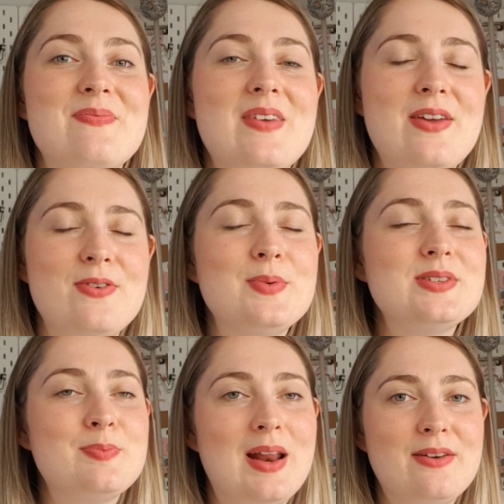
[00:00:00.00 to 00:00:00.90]
If it was
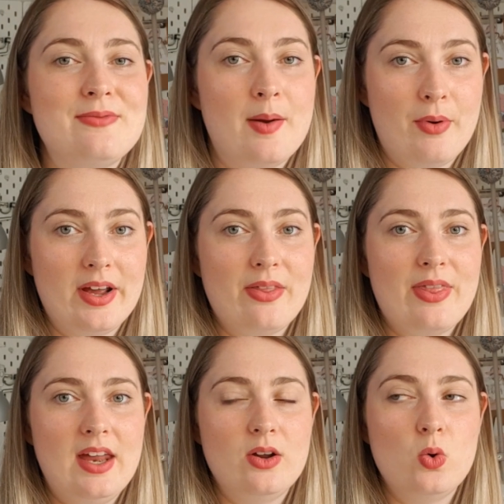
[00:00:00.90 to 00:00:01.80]
a plain fabric,
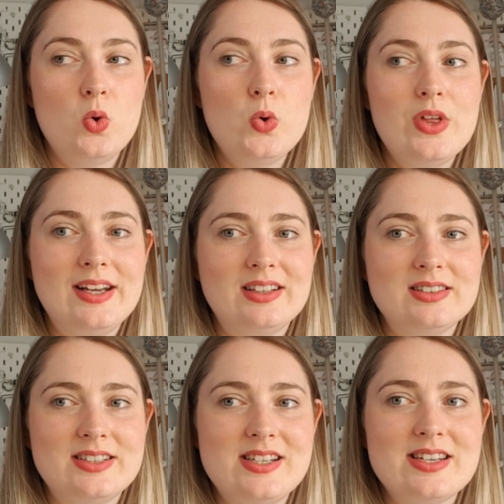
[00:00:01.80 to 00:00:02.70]
then all the little
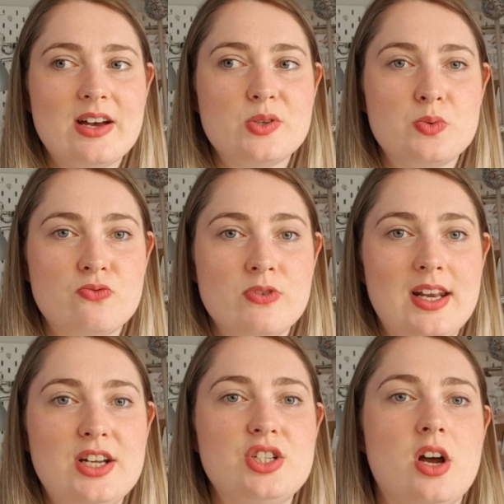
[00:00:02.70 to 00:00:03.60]
details would
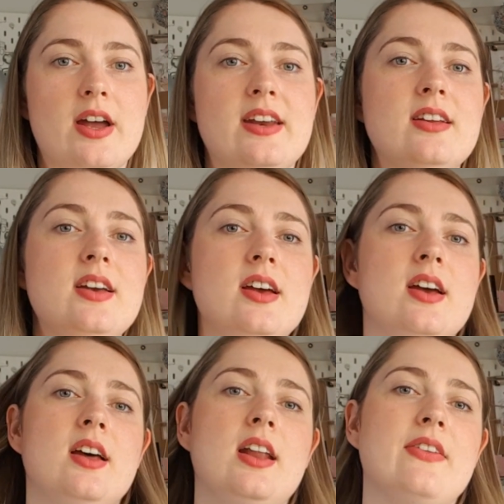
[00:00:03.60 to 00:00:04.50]
really shine,
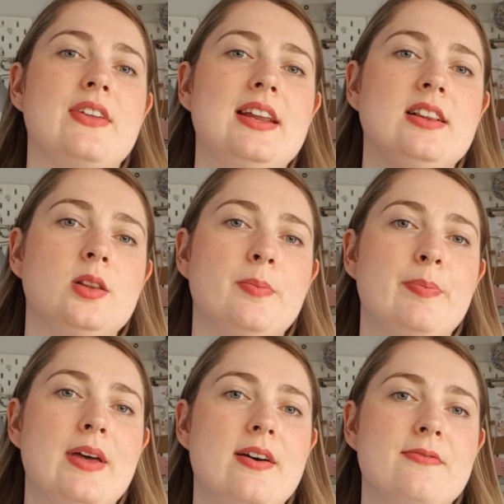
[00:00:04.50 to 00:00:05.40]
like the little
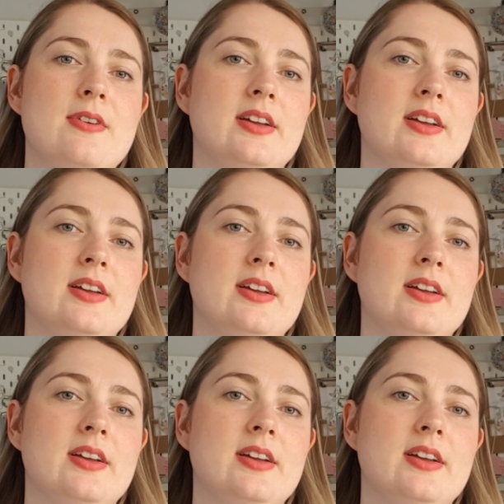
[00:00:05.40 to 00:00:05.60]
bit of